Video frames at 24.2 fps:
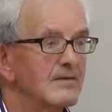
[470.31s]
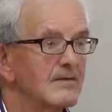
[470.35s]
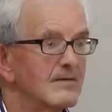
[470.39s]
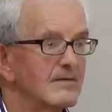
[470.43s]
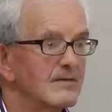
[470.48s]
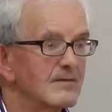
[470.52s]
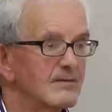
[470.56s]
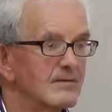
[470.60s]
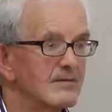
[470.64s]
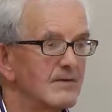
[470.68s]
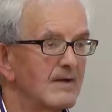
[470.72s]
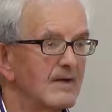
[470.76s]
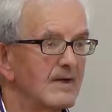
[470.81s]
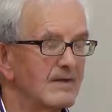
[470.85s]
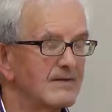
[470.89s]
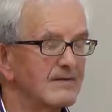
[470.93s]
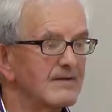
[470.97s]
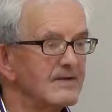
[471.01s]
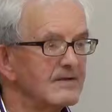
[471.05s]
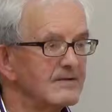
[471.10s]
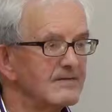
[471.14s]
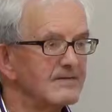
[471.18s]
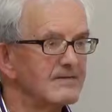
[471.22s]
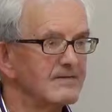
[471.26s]
So I think
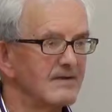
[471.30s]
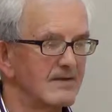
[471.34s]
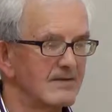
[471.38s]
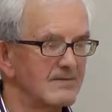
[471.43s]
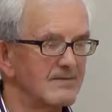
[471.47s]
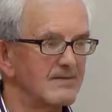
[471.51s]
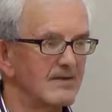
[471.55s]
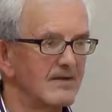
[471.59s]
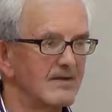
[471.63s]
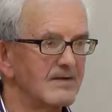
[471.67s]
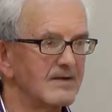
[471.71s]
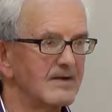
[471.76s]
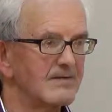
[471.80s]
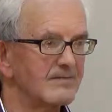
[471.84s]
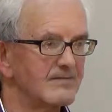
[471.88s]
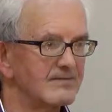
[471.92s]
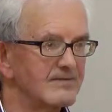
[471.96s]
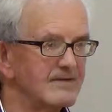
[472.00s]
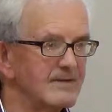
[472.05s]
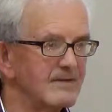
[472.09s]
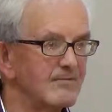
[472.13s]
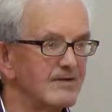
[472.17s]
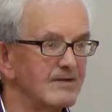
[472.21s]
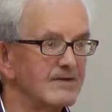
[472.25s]
that's all I have to say,
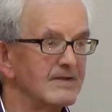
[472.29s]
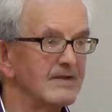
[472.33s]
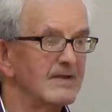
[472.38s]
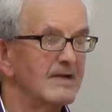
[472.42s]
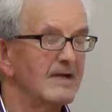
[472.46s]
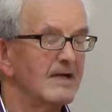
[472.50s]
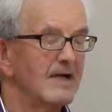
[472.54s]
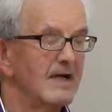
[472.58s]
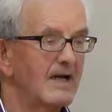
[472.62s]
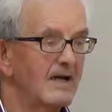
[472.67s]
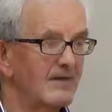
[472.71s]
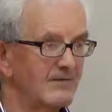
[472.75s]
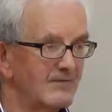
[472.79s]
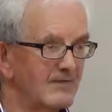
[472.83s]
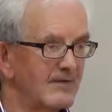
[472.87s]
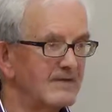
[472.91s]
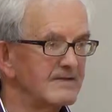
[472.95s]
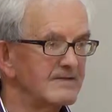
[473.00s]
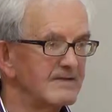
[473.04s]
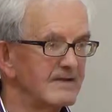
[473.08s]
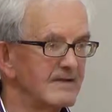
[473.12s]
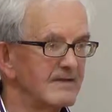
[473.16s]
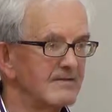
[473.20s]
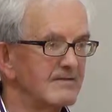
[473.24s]
but I find
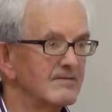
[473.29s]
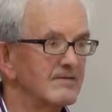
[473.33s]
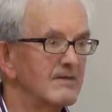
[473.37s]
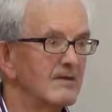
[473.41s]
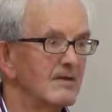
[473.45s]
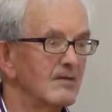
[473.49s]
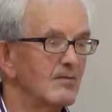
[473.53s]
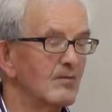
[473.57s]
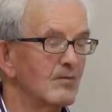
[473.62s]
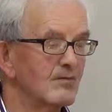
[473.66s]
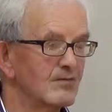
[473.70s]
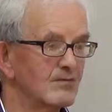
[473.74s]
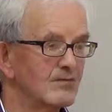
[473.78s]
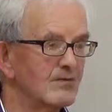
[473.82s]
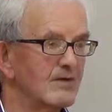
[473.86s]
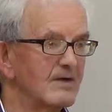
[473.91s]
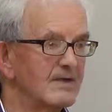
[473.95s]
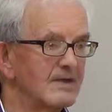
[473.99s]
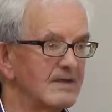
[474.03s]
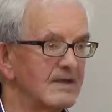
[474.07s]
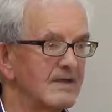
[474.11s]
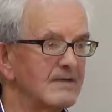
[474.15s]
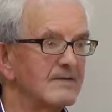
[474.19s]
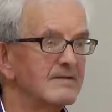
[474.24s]
that worthwhile,
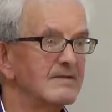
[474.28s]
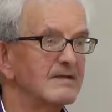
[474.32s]
and